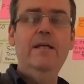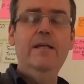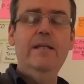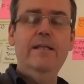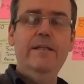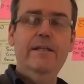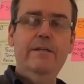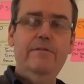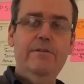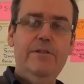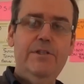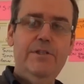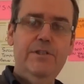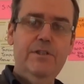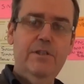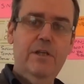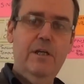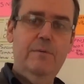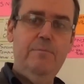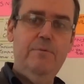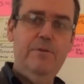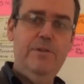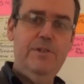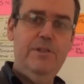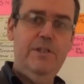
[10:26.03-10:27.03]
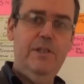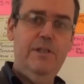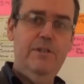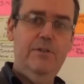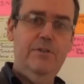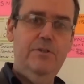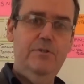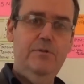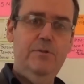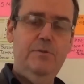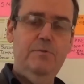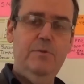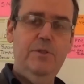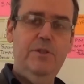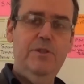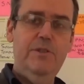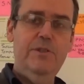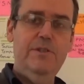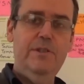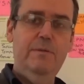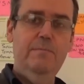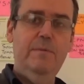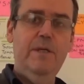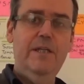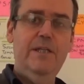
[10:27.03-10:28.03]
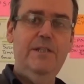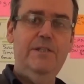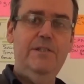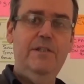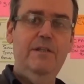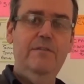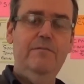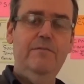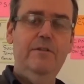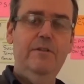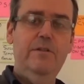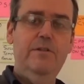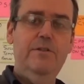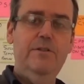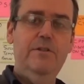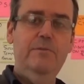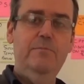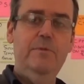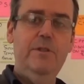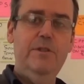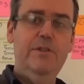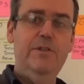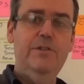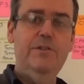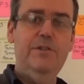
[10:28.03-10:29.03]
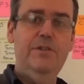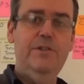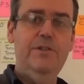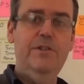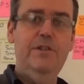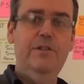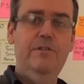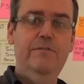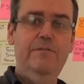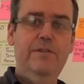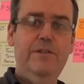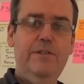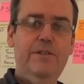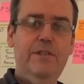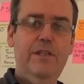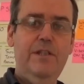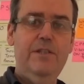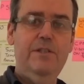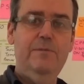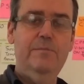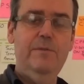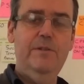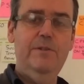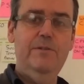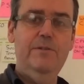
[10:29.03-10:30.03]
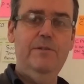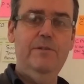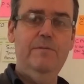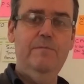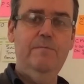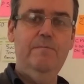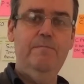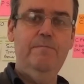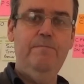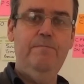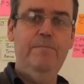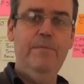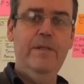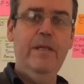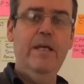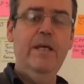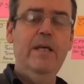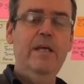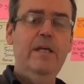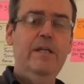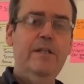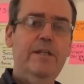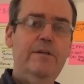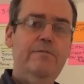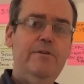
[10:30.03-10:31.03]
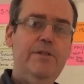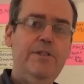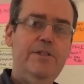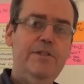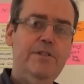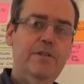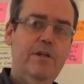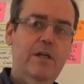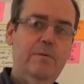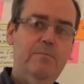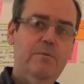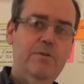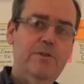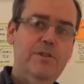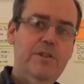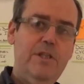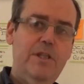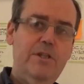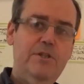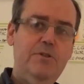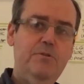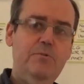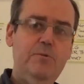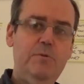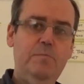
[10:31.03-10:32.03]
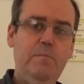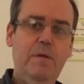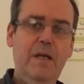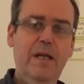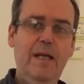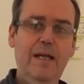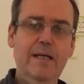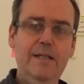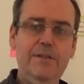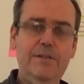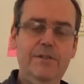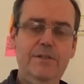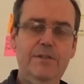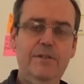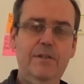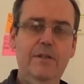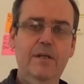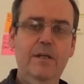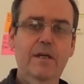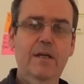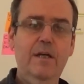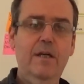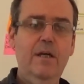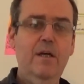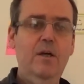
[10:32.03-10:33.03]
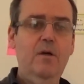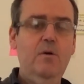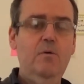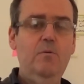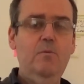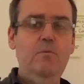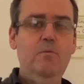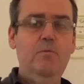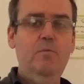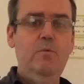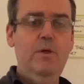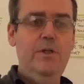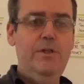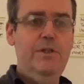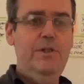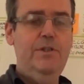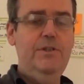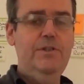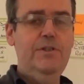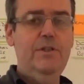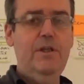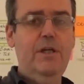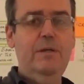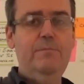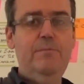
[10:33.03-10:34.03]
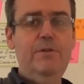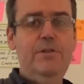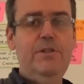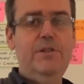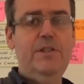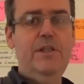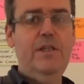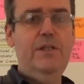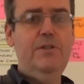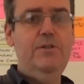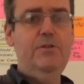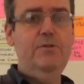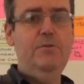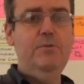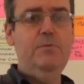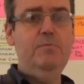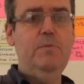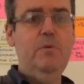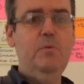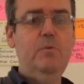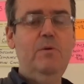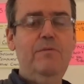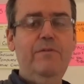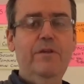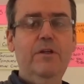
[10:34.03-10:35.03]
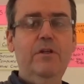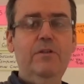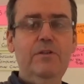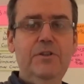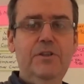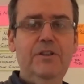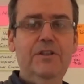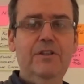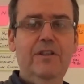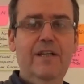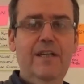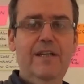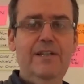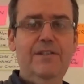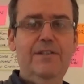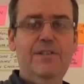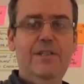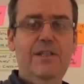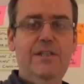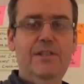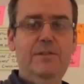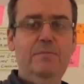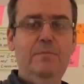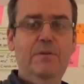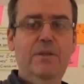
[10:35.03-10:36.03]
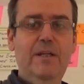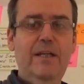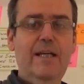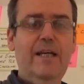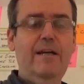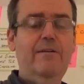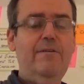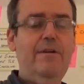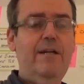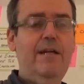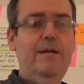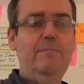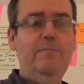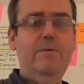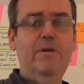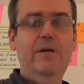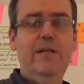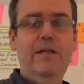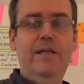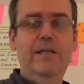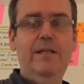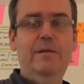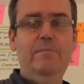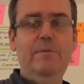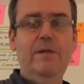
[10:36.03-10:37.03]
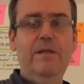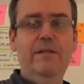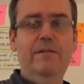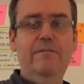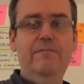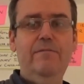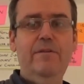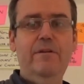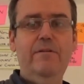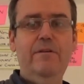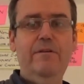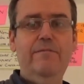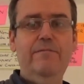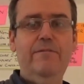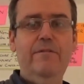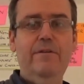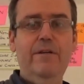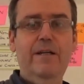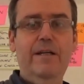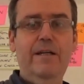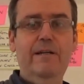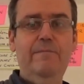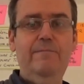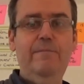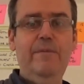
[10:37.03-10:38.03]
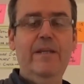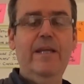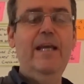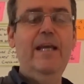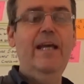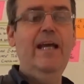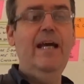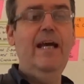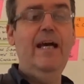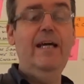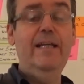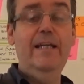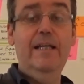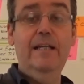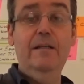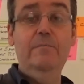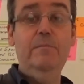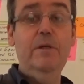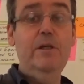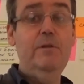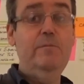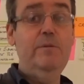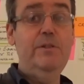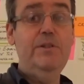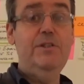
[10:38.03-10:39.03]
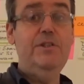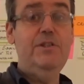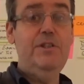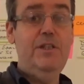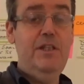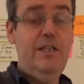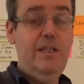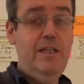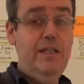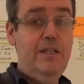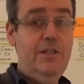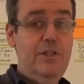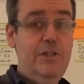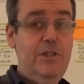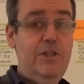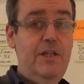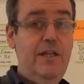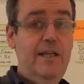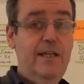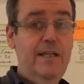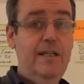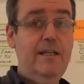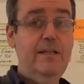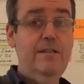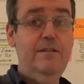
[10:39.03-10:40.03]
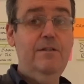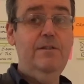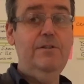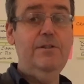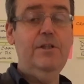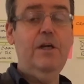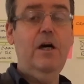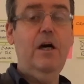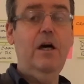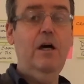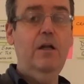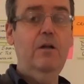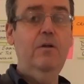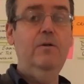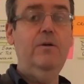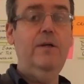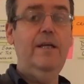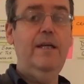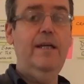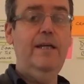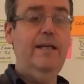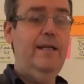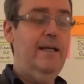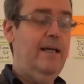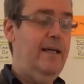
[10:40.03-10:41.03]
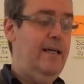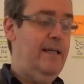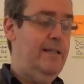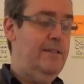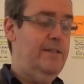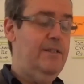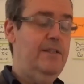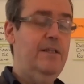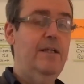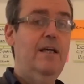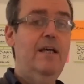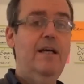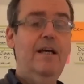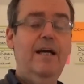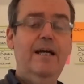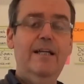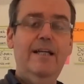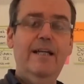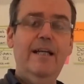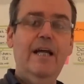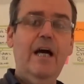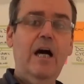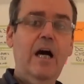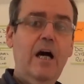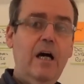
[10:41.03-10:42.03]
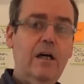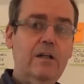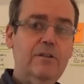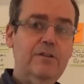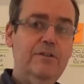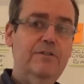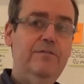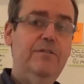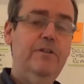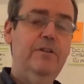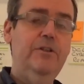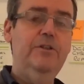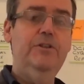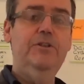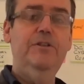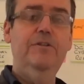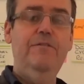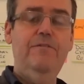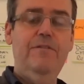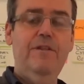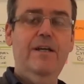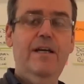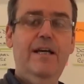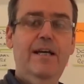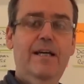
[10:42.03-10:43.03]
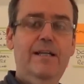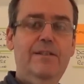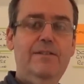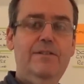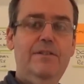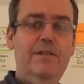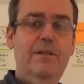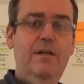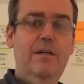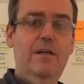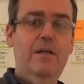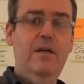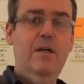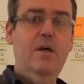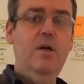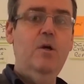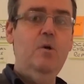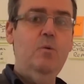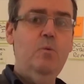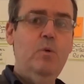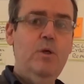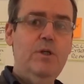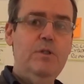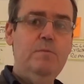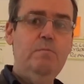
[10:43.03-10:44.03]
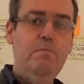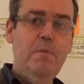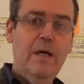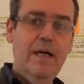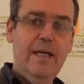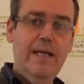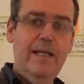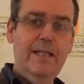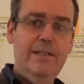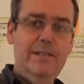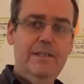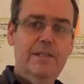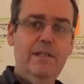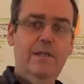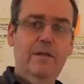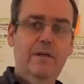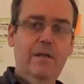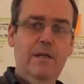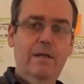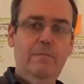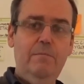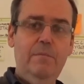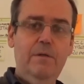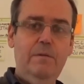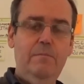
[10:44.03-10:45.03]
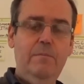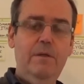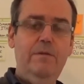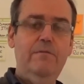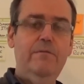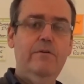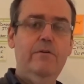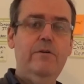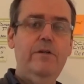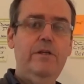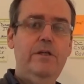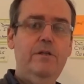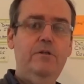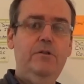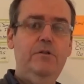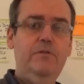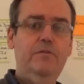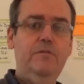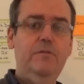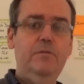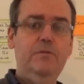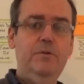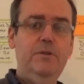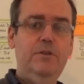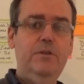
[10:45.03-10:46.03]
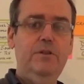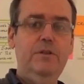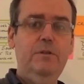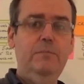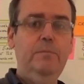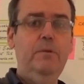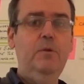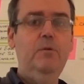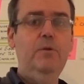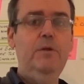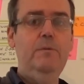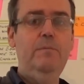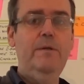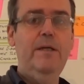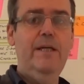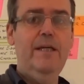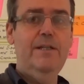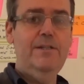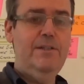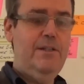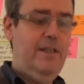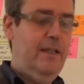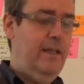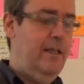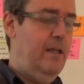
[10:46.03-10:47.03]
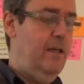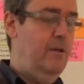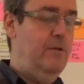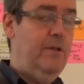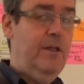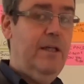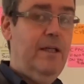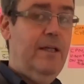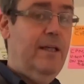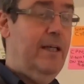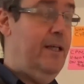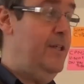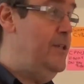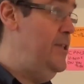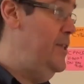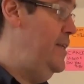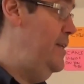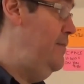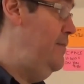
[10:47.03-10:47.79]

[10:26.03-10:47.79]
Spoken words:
There is Cyber Essentials, which is the basic version, which is a self-assessment. There is Cyber Essentials Plus, which is Cyber Essentials but with an on-site assessment carried out by an independent verifier. And at the moment, CESG and others are looking at an enhanced version of that, which may in time be very useful to support the PSN Code of Connection